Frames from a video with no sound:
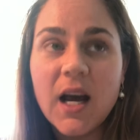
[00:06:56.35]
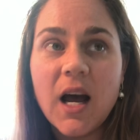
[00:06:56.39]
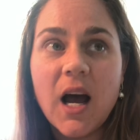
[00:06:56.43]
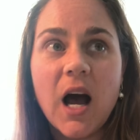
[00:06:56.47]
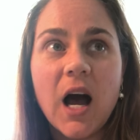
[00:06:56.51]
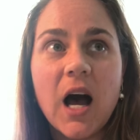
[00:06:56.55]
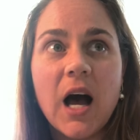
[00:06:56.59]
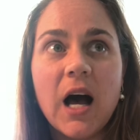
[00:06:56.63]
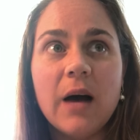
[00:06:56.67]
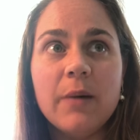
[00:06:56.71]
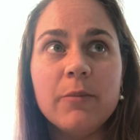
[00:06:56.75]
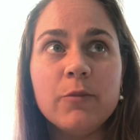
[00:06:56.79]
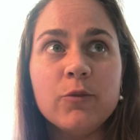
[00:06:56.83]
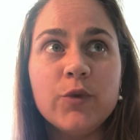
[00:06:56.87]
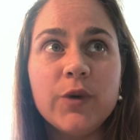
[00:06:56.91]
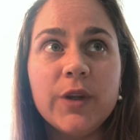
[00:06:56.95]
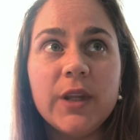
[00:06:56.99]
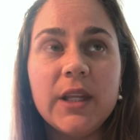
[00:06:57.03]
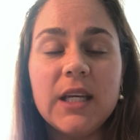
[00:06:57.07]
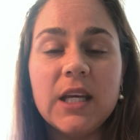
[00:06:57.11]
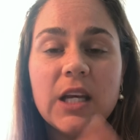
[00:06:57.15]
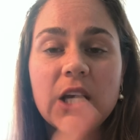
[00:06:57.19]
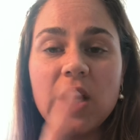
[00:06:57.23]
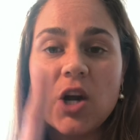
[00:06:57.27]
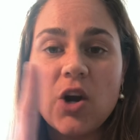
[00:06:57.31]

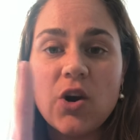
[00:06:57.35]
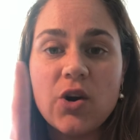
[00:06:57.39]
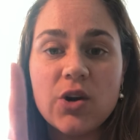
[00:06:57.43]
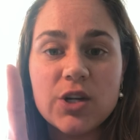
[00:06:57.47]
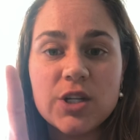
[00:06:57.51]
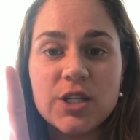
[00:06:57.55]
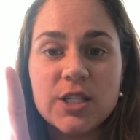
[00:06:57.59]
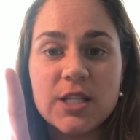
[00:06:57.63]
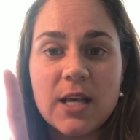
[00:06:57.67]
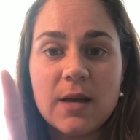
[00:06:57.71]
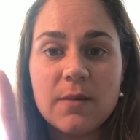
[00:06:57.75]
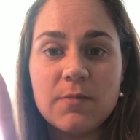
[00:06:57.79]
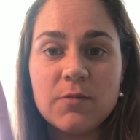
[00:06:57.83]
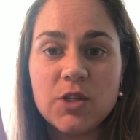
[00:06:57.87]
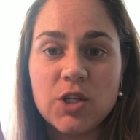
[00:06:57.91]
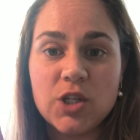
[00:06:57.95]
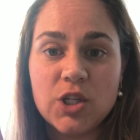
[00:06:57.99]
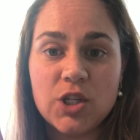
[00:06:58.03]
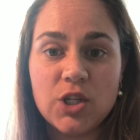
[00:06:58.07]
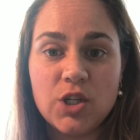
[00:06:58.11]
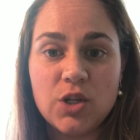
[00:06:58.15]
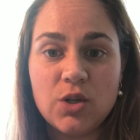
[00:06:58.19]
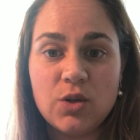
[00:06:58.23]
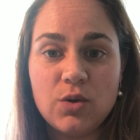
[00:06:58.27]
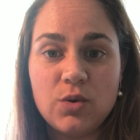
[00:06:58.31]
Really encourage them to
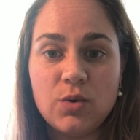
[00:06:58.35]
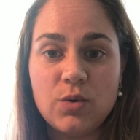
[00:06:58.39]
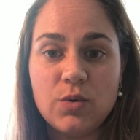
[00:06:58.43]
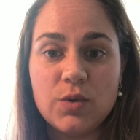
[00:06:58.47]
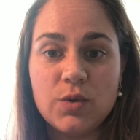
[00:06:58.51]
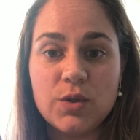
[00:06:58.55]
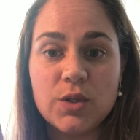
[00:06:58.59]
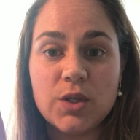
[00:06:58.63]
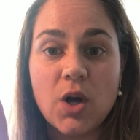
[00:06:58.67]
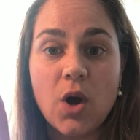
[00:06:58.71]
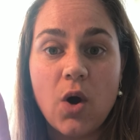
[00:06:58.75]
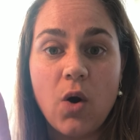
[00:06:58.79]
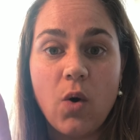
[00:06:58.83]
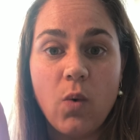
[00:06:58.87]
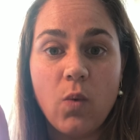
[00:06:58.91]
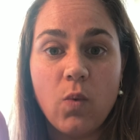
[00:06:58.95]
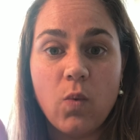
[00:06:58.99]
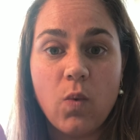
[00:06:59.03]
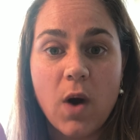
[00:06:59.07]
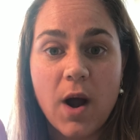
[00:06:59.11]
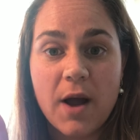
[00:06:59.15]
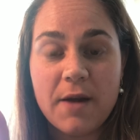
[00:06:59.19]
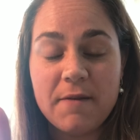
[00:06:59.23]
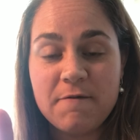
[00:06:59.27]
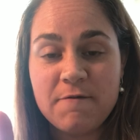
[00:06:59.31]
use
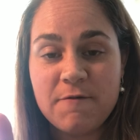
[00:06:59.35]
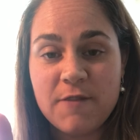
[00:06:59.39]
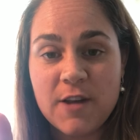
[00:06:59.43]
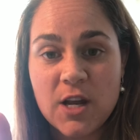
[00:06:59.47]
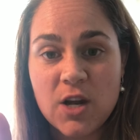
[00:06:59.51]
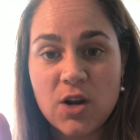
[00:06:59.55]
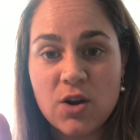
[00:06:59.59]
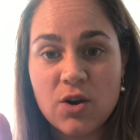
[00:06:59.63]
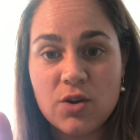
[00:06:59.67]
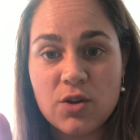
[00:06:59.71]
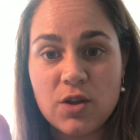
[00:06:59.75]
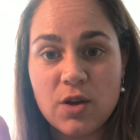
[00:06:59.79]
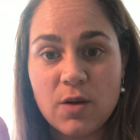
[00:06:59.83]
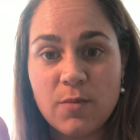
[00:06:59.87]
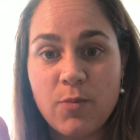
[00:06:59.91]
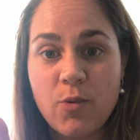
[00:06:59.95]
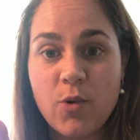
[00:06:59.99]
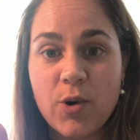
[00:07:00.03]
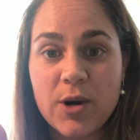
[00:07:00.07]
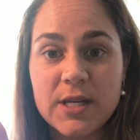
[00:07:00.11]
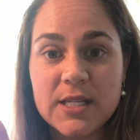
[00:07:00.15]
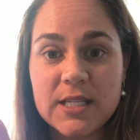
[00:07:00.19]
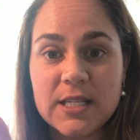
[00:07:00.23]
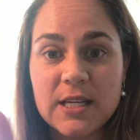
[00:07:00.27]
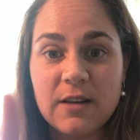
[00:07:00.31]
one finger, their
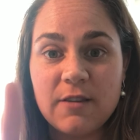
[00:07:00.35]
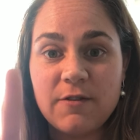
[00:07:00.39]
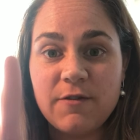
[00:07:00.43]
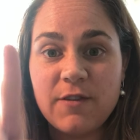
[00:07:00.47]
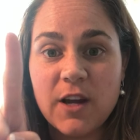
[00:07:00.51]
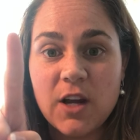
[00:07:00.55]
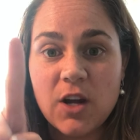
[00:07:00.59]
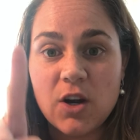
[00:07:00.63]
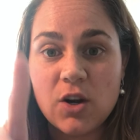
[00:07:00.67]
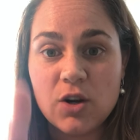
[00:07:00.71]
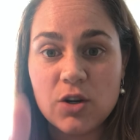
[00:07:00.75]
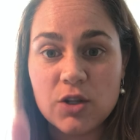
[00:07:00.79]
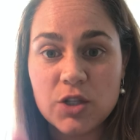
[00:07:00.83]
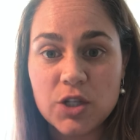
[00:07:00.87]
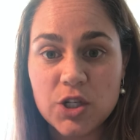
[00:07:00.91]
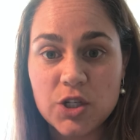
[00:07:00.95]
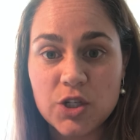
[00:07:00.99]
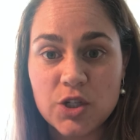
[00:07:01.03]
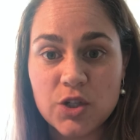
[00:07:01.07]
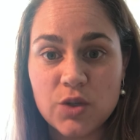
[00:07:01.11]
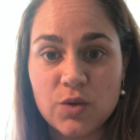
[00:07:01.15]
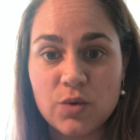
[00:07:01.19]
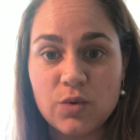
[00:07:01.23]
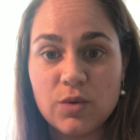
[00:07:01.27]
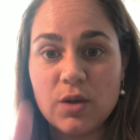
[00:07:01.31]
pointing finger, to
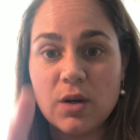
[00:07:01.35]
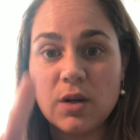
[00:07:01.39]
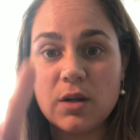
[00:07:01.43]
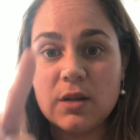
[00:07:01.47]
do their